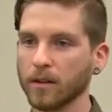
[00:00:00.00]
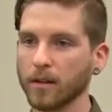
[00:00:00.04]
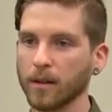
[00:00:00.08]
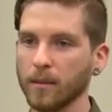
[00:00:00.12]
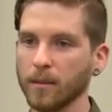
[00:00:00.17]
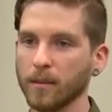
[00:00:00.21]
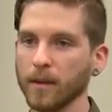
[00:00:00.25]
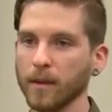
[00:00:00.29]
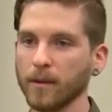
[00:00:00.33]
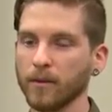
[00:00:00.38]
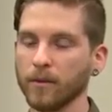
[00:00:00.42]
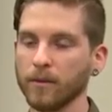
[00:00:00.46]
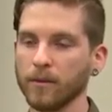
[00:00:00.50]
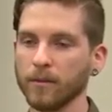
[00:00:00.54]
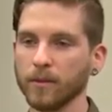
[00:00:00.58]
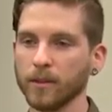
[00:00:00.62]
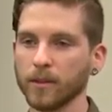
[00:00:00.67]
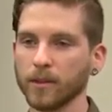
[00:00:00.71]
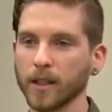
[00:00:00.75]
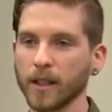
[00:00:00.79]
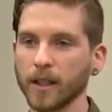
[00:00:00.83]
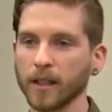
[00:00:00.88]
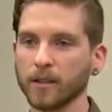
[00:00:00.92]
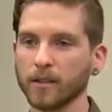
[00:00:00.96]
can be
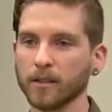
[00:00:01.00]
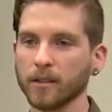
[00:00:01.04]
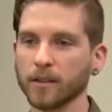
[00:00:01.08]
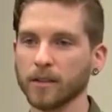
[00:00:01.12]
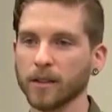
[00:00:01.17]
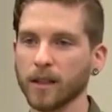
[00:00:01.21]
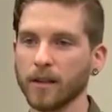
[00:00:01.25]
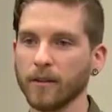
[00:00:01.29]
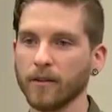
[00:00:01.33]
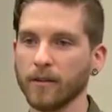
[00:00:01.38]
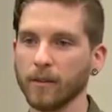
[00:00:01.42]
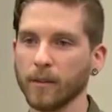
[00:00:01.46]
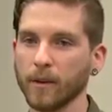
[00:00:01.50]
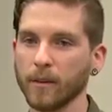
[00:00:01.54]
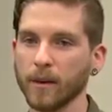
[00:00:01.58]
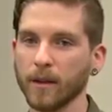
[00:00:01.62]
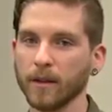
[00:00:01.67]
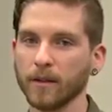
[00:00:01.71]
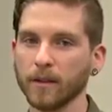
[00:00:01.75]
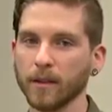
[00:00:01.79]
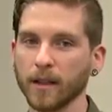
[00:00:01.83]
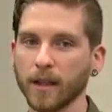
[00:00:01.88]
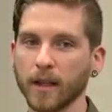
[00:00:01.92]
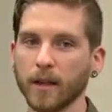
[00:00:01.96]
recycled aside from the
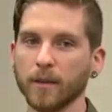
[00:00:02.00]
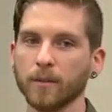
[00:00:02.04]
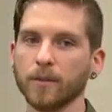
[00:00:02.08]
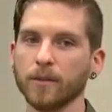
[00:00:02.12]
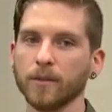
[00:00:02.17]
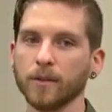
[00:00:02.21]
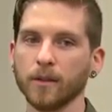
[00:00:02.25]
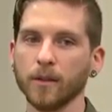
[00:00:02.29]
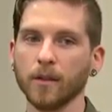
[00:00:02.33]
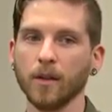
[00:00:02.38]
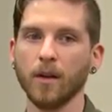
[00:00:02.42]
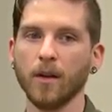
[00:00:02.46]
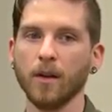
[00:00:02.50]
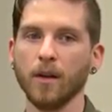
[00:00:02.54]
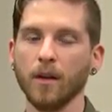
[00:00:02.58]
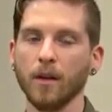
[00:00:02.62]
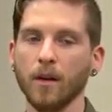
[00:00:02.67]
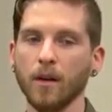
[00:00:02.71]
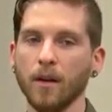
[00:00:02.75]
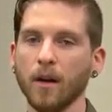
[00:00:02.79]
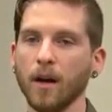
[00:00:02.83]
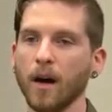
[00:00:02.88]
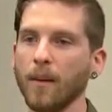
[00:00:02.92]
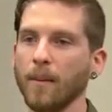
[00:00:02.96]
metal tabs. Okay.
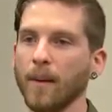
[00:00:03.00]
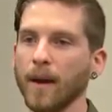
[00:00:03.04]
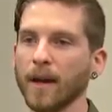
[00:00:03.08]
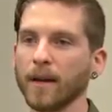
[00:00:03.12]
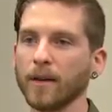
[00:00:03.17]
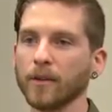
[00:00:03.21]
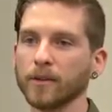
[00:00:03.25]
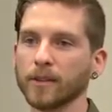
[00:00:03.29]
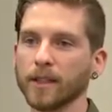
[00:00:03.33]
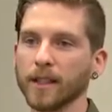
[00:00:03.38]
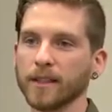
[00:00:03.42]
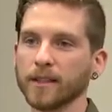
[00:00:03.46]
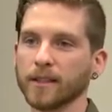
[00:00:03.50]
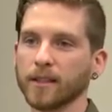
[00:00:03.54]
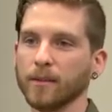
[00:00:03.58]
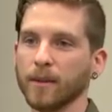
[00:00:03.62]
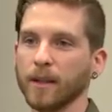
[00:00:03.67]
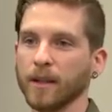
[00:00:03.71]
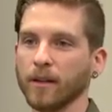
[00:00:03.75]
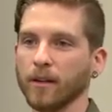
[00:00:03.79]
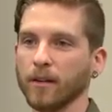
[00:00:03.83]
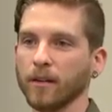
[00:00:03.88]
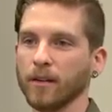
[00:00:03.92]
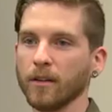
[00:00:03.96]
Amanda was asking
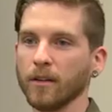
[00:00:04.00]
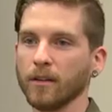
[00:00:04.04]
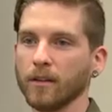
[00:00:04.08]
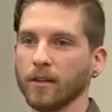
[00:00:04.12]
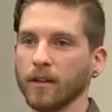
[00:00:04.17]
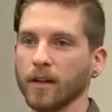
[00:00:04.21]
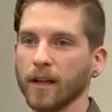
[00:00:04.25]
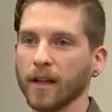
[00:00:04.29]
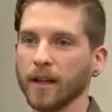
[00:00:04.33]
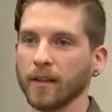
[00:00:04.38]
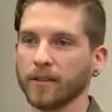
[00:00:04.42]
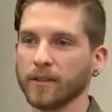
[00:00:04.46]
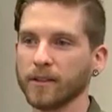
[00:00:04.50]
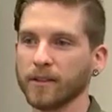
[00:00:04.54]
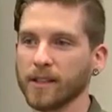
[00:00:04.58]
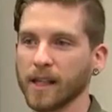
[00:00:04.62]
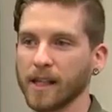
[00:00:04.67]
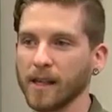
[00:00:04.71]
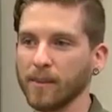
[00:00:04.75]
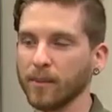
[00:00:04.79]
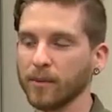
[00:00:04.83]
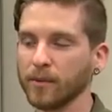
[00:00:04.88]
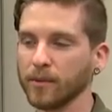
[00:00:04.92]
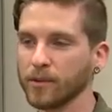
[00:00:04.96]
me earlier today if
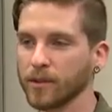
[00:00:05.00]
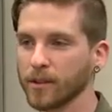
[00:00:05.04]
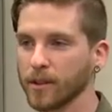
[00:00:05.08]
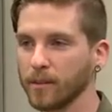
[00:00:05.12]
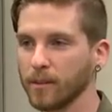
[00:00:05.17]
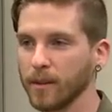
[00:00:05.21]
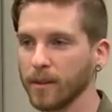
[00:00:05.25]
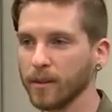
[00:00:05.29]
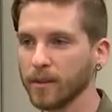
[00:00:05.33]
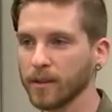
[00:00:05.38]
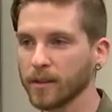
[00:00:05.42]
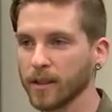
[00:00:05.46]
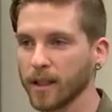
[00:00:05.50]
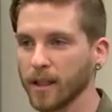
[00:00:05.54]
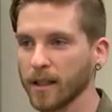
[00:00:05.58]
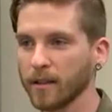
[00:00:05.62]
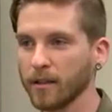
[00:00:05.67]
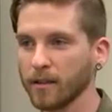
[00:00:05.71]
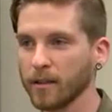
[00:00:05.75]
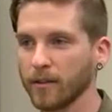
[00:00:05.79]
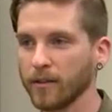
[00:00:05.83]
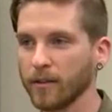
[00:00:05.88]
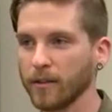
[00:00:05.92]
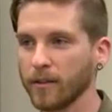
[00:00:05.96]
staples can be
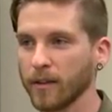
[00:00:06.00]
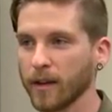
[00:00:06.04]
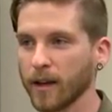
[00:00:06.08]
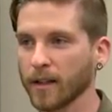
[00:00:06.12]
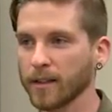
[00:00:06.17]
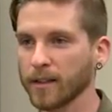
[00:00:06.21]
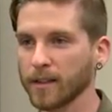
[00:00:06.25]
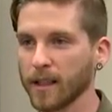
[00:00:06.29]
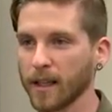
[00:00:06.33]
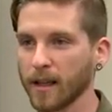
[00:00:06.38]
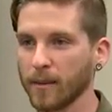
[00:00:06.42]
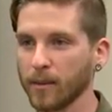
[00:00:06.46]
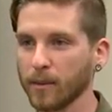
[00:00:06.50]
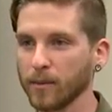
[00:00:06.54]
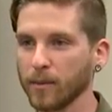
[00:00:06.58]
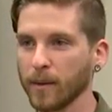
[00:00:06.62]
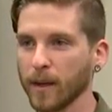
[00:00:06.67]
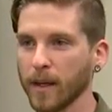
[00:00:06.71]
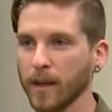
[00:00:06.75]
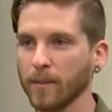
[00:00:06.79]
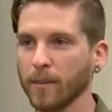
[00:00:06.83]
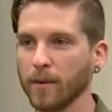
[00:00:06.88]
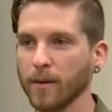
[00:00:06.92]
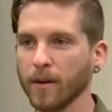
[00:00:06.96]
recycled, if you've got stapled
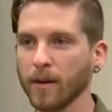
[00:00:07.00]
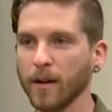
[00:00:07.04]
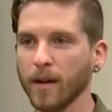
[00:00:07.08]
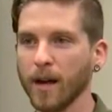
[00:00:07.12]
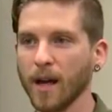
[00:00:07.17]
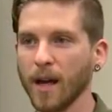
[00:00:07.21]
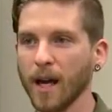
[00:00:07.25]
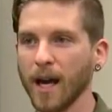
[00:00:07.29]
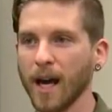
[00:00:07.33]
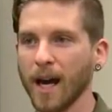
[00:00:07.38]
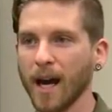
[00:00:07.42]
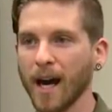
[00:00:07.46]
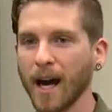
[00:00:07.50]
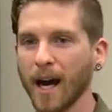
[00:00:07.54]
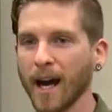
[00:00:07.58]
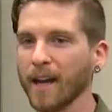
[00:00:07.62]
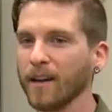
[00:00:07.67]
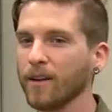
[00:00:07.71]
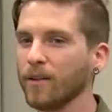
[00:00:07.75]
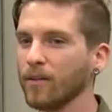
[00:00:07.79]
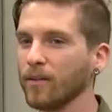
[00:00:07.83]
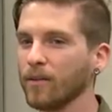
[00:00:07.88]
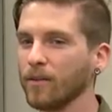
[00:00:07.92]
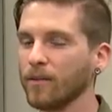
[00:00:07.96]
paper. I
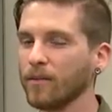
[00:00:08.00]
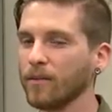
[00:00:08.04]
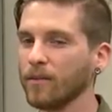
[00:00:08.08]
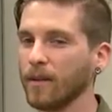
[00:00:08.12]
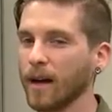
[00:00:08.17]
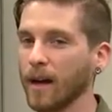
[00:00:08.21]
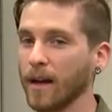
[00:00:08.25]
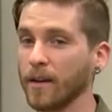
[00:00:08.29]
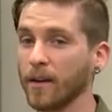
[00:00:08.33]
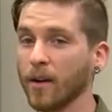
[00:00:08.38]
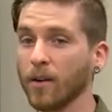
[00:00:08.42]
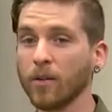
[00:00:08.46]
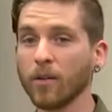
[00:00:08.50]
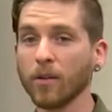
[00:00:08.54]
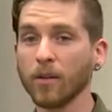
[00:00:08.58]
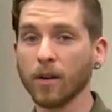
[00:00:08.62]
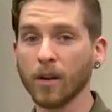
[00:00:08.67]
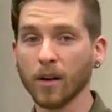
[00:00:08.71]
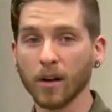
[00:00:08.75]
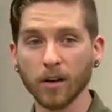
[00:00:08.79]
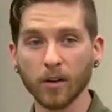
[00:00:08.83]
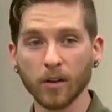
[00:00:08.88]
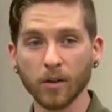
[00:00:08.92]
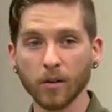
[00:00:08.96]
don't, I don't
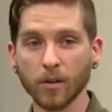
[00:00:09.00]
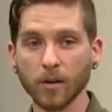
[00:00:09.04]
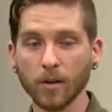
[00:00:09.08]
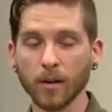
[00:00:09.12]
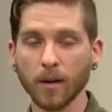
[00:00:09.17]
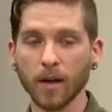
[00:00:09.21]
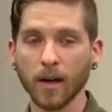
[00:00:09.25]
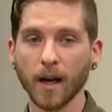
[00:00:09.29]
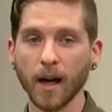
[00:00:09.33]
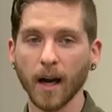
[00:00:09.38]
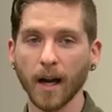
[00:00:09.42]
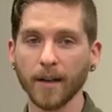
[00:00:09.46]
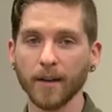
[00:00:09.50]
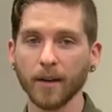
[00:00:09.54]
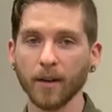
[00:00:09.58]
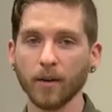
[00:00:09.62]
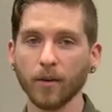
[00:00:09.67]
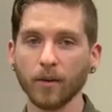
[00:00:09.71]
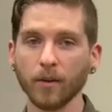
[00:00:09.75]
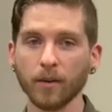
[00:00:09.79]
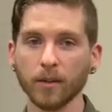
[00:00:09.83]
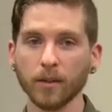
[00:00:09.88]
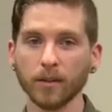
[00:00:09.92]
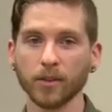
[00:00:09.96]
know. I
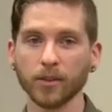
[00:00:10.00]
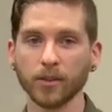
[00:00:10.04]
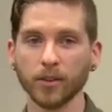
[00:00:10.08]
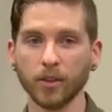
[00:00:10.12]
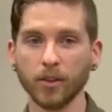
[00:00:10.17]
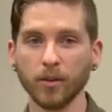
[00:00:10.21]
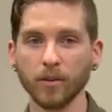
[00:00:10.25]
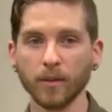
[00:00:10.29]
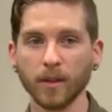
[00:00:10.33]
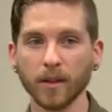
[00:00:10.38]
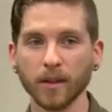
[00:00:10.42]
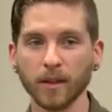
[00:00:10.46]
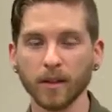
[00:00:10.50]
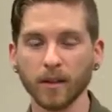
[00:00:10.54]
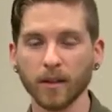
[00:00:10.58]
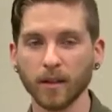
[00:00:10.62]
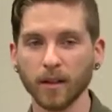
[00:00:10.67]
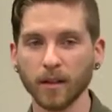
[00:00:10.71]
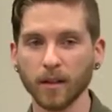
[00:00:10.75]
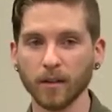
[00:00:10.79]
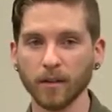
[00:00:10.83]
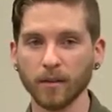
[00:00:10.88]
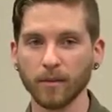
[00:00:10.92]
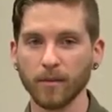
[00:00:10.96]
don't assume that they're
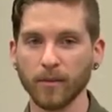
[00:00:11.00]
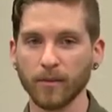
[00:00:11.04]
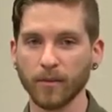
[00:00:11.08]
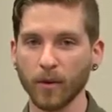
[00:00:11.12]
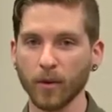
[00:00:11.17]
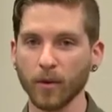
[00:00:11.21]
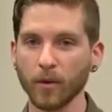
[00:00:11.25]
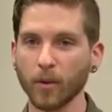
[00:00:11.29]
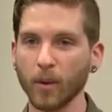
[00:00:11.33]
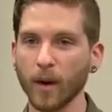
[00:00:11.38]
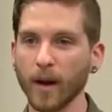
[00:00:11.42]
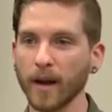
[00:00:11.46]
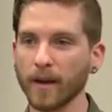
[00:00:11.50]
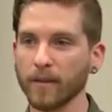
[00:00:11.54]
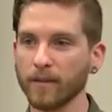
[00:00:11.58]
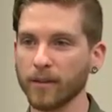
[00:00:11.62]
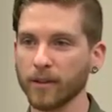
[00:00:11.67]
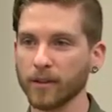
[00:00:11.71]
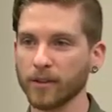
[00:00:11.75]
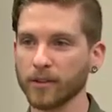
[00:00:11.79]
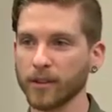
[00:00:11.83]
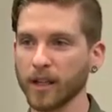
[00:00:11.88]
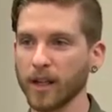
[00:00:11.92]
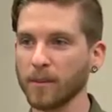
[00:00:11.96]
going to throw it away if
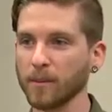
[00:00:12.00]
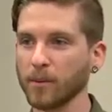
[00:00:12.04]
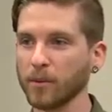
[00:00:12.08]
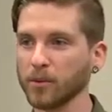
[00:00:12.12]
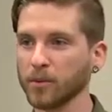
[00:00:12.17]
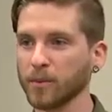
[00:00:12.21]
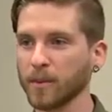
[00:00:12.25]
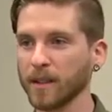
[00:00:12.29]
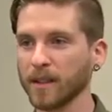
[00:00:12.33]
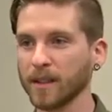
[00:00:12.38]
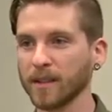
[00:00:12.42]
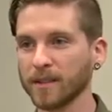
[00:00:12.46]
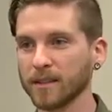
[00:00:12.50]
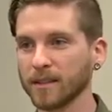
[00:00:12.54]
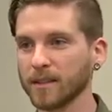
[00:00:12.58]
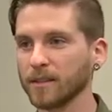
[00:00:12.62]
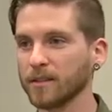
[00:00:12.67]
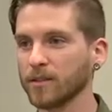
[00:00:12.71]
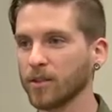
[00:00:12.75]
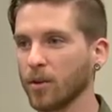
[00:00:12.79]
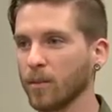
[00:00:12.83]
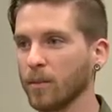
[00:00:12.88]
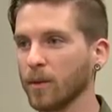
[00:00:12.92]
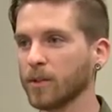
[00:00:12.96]
they're staples because
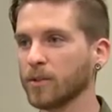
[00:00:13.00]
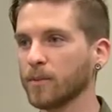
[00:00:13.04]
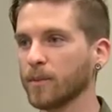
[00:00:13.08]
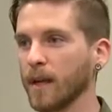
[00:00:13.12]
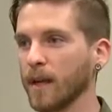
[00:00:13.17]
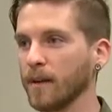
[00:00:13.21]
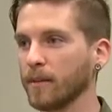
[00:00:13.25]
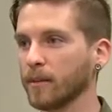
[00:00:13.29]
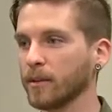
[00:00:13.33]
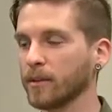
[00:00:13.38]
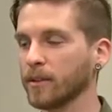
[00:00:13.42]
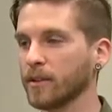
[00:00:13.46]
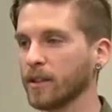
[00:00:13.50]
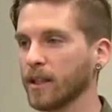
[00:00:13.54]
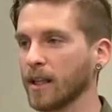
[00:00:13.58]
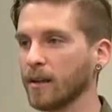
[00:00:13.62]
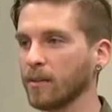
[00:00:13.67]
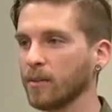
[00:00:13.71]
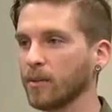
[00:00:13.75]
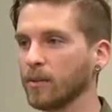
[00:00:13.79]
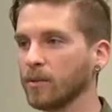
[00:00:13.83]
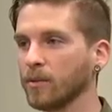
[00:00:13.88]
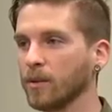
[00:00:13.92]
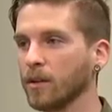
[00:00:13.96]
so much paper is
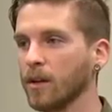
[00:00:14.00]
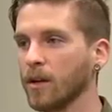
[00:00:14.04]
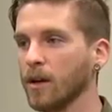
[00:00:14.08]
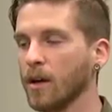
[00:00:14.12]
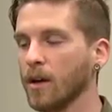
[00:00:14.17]
stapled.